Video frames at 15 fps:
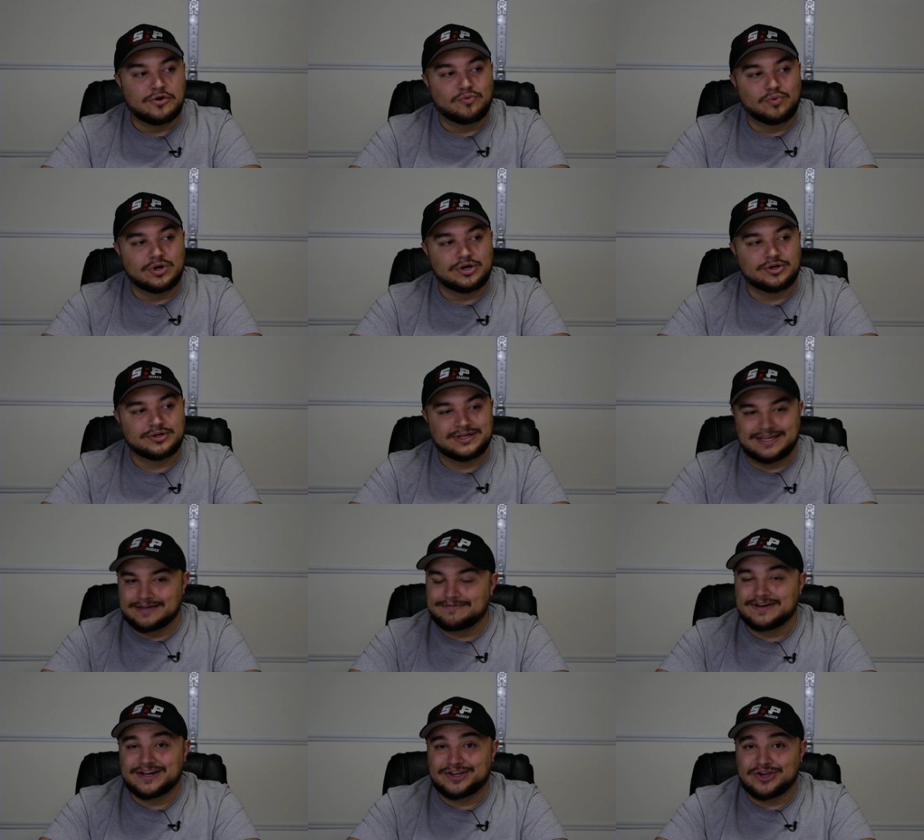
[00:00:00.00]
we'll
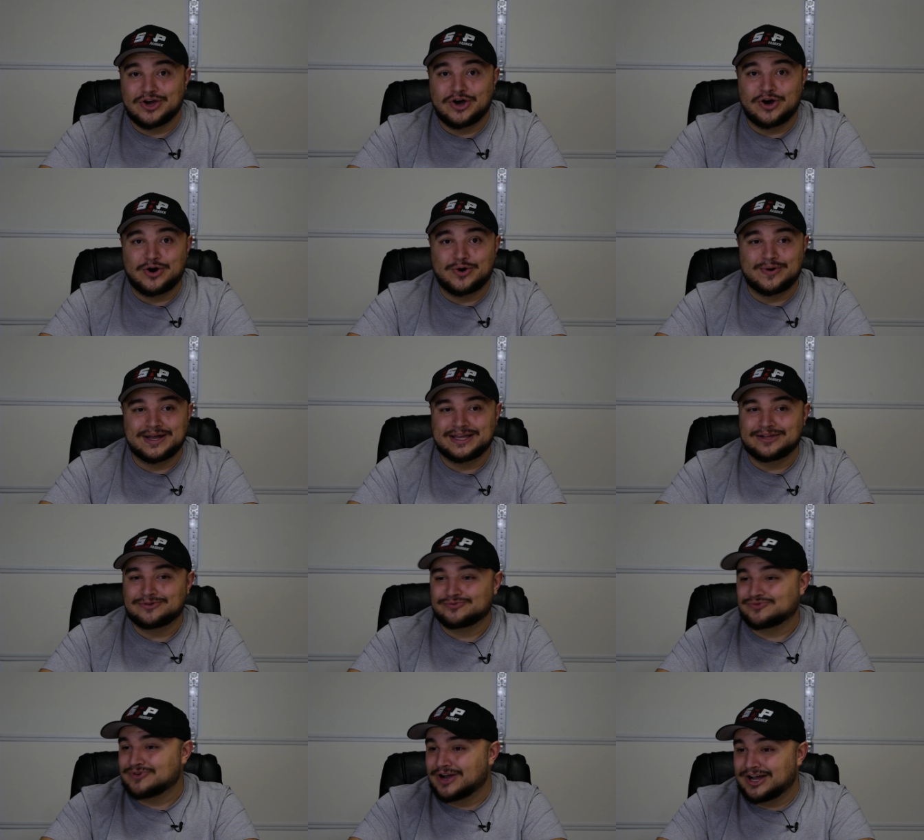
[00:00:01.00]
give it a go
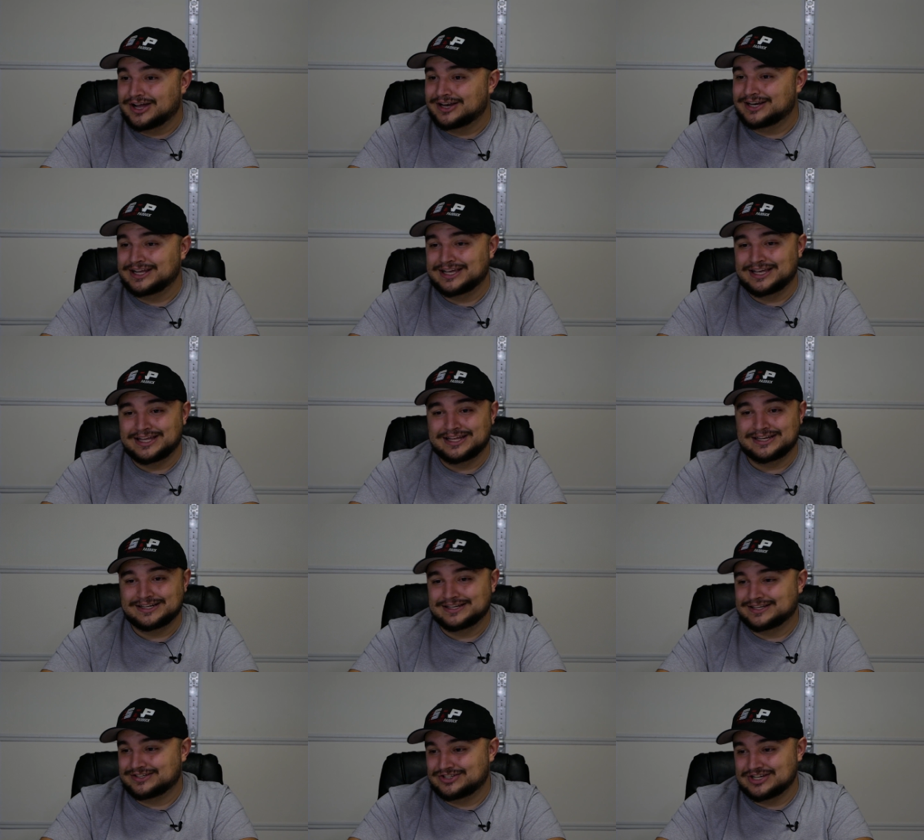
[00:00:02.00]
and run
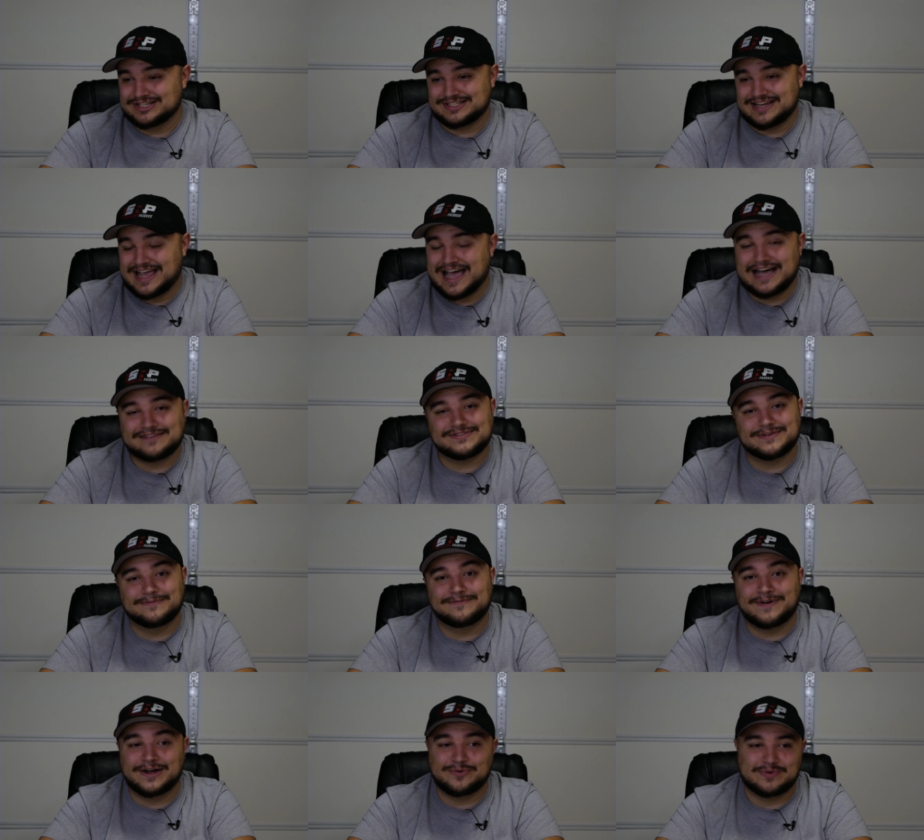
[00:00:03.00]
and just have some
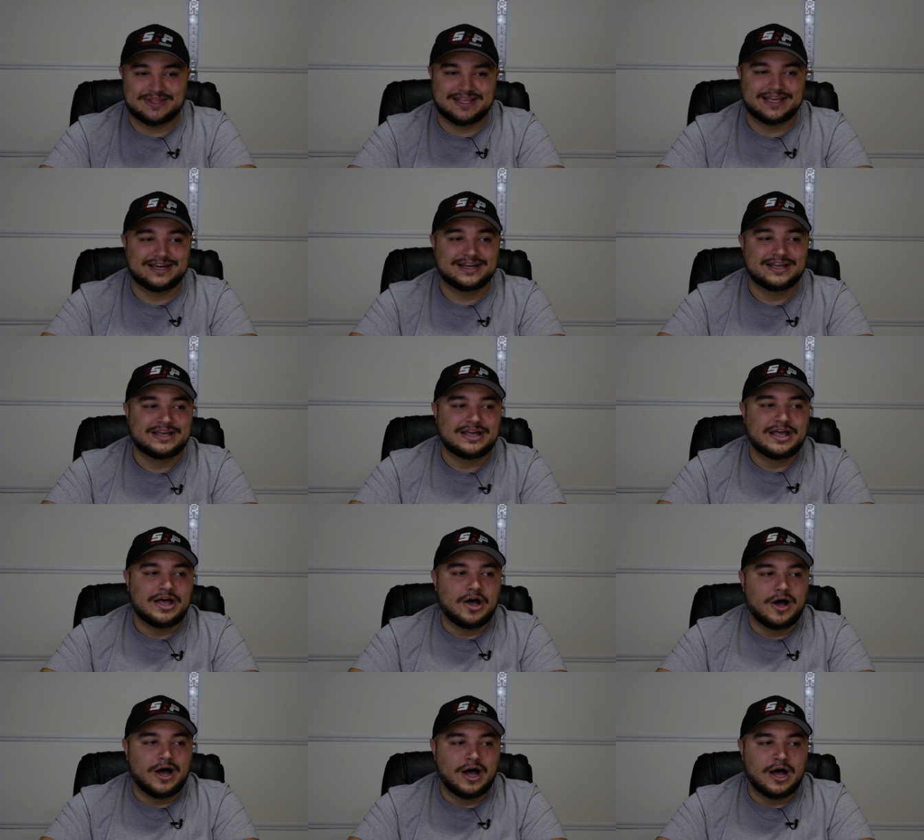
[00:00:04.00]
fun with it.
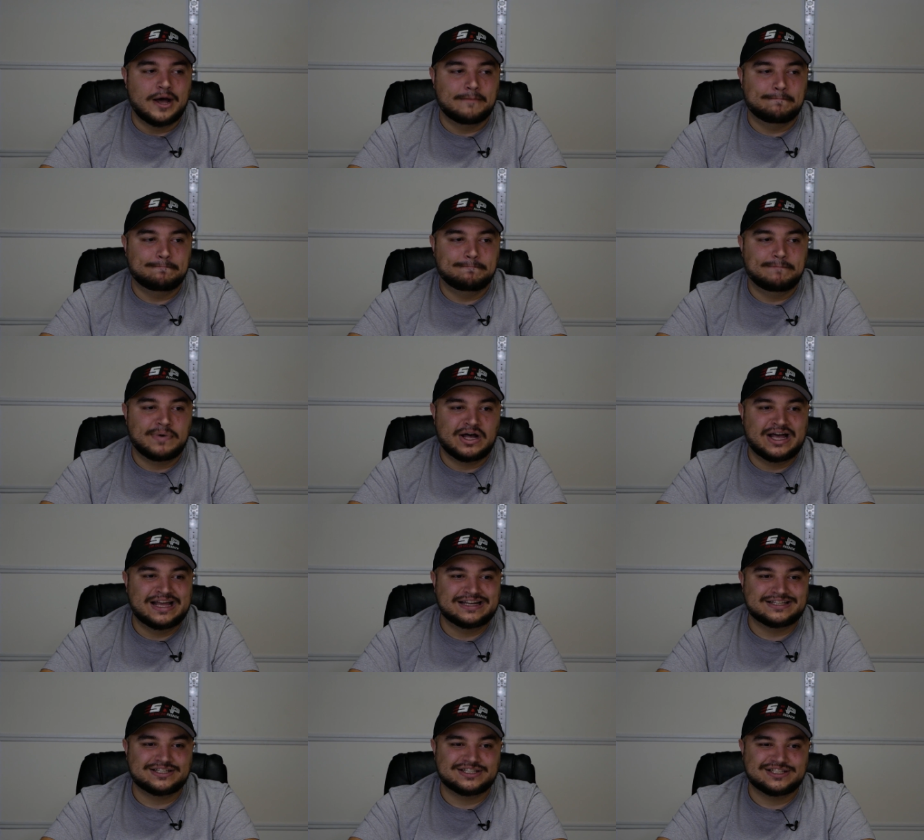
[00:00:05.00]
Uh,
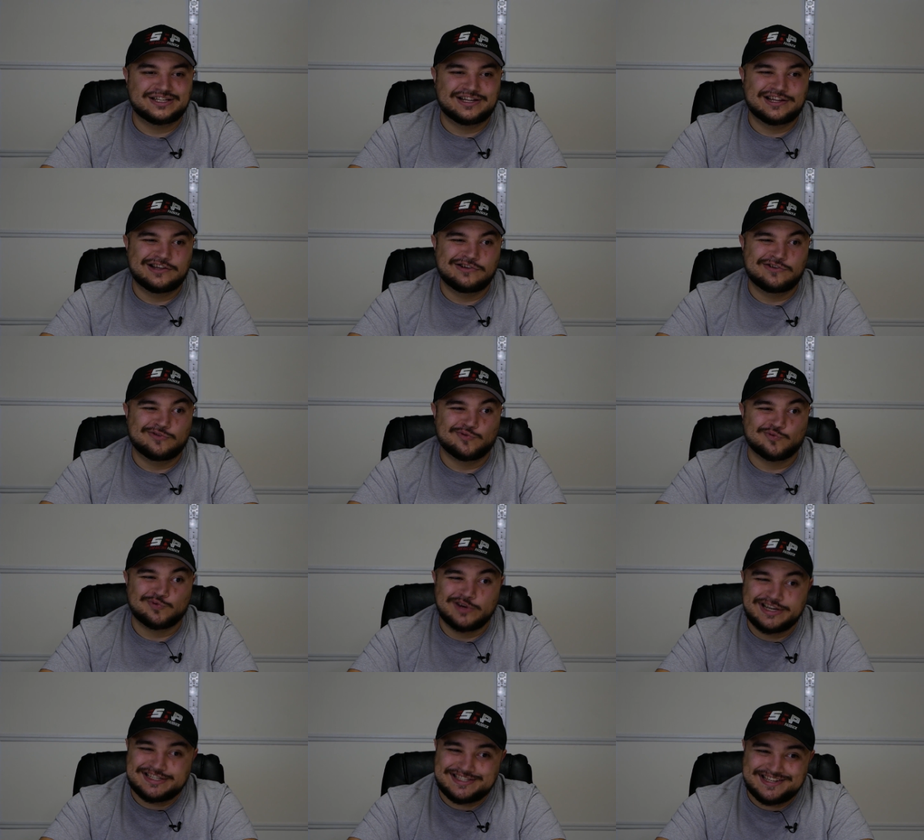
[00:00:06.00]
but
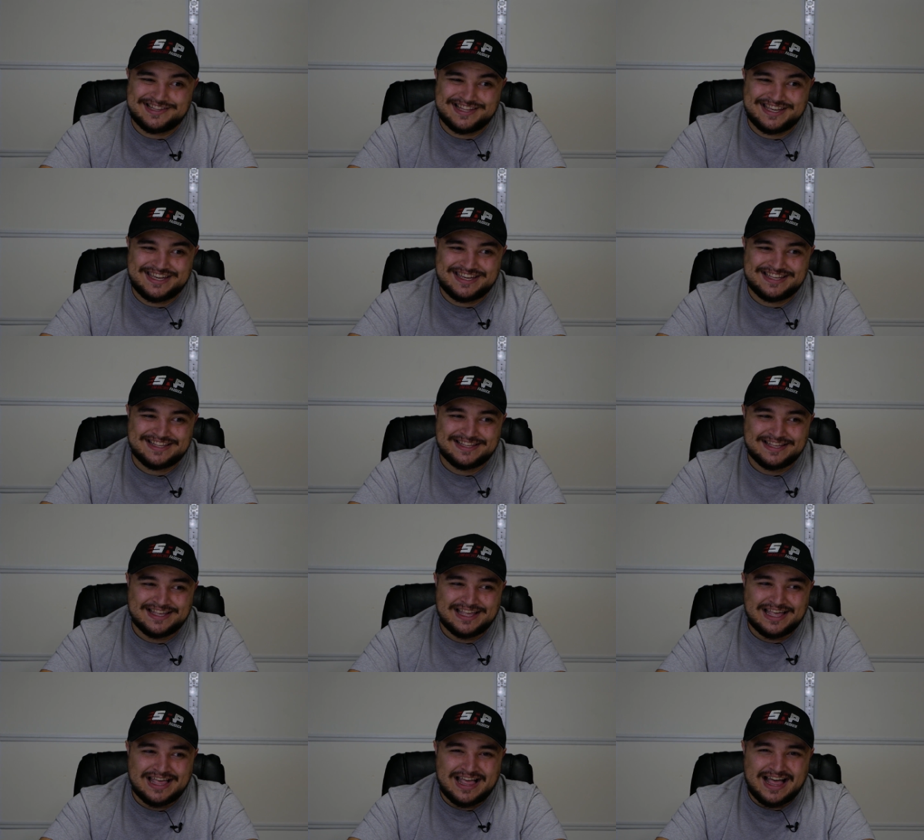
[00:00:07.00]
recently,
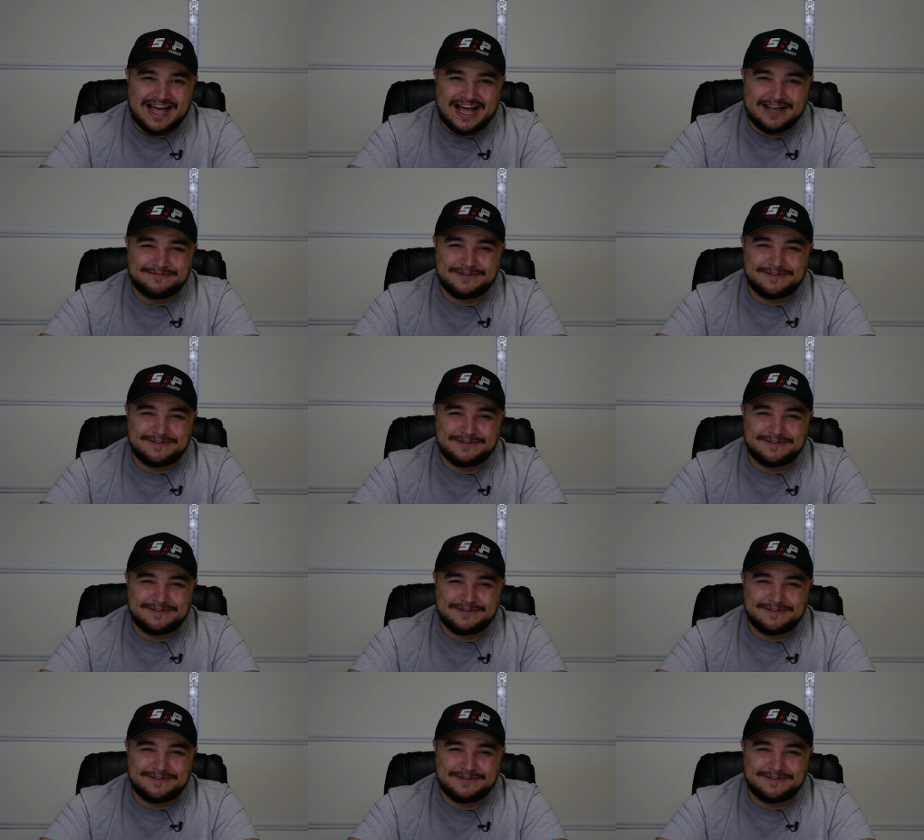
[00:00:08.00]
I